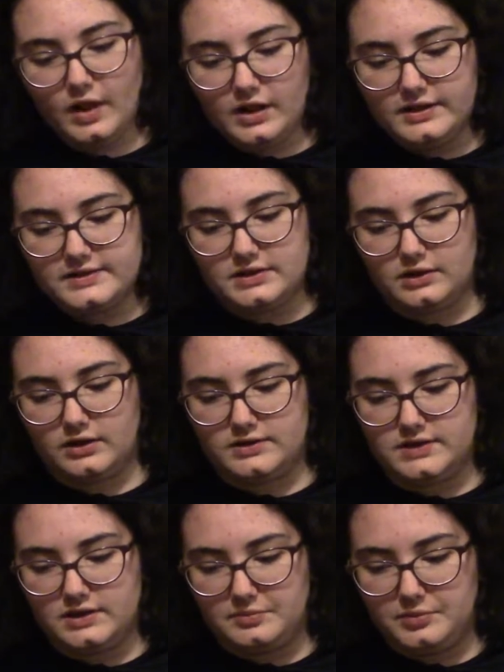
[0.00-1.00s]
"Listen, Hans,"
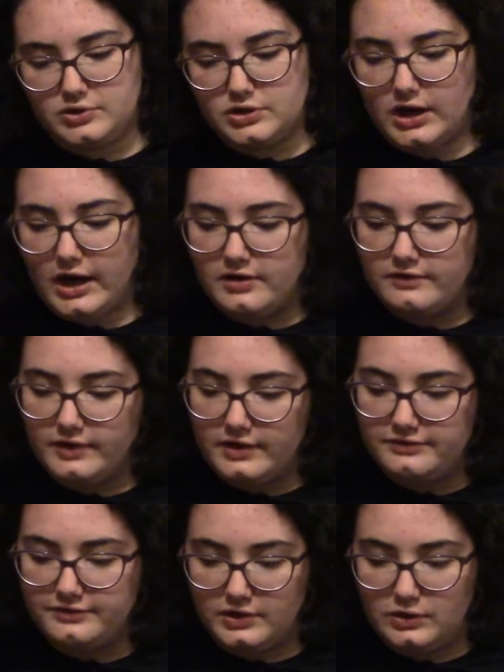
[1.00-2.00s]
said the butcher, "out of love
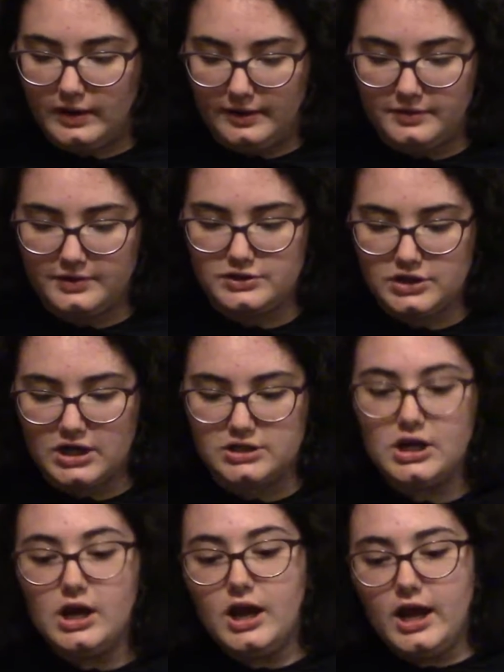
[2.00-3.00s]
for you I will exchange,
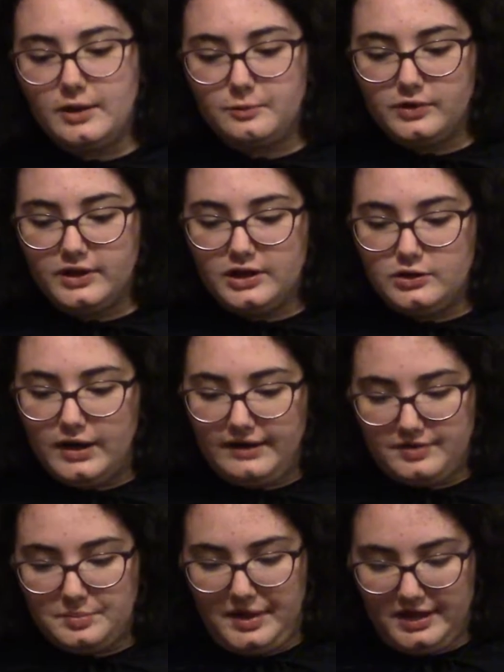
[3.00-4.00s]
and will let you have
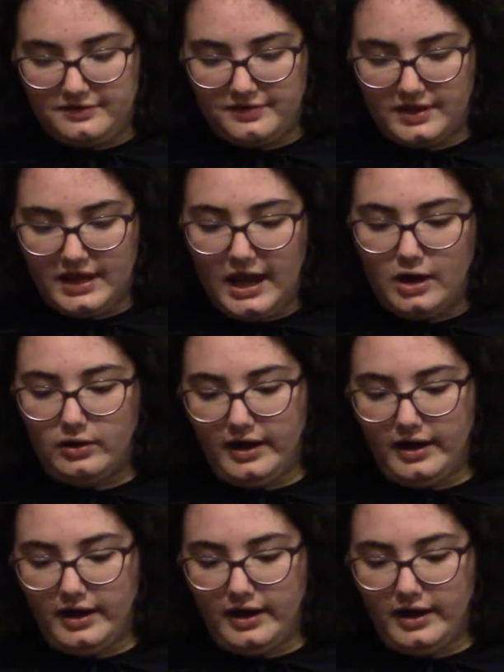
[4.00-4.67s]
the pig for the cow."